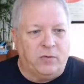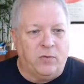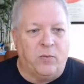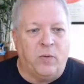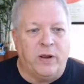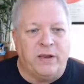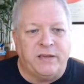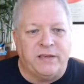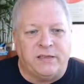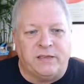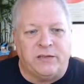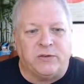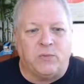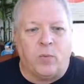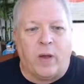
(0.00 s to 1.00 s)
What is
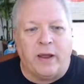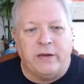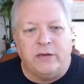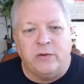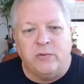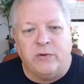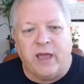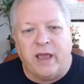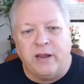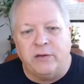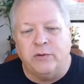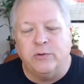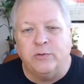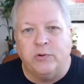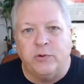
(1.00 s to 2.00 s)
this
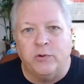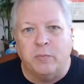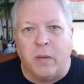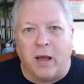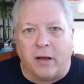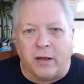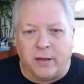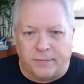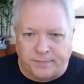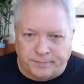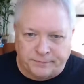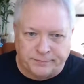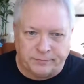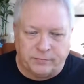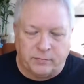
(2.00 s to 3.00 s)
Y2K22 bug?
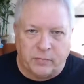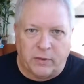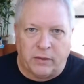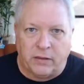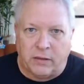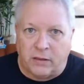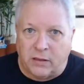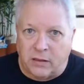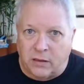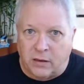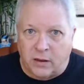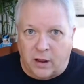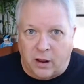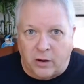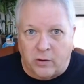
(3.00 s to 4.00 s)

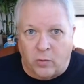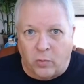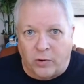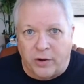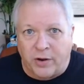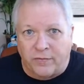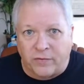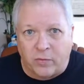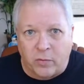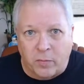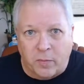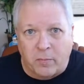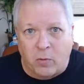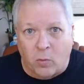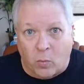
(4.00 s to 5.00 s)
Are you old enough to
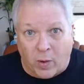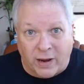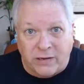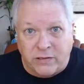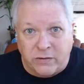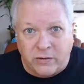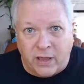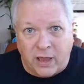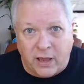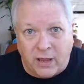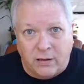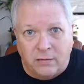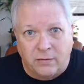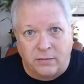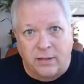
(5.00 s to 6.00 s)
remember
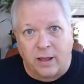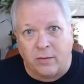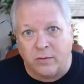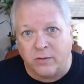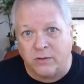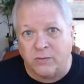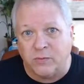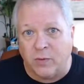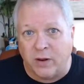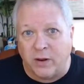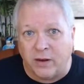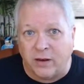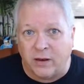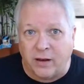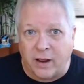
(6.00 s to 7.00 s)
Y2K? That was
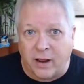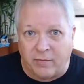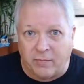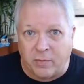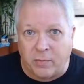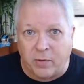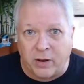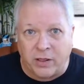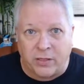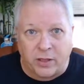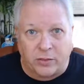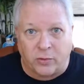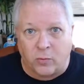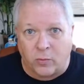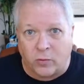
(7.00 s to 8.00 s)
when everybody
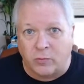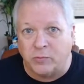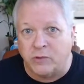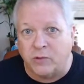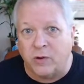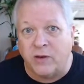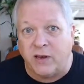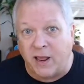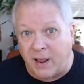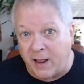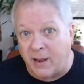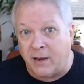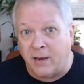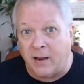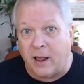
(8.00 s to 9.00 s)
thought the world was going to
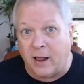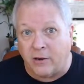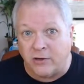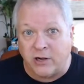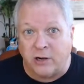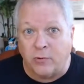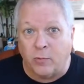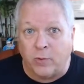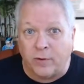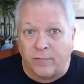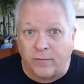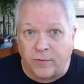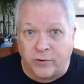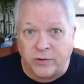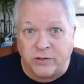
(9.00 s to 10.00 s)
end on January
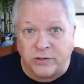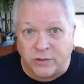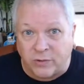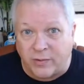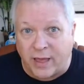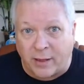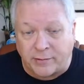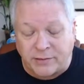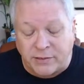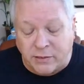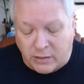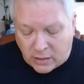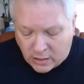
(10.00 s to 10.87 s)
1st, 2000.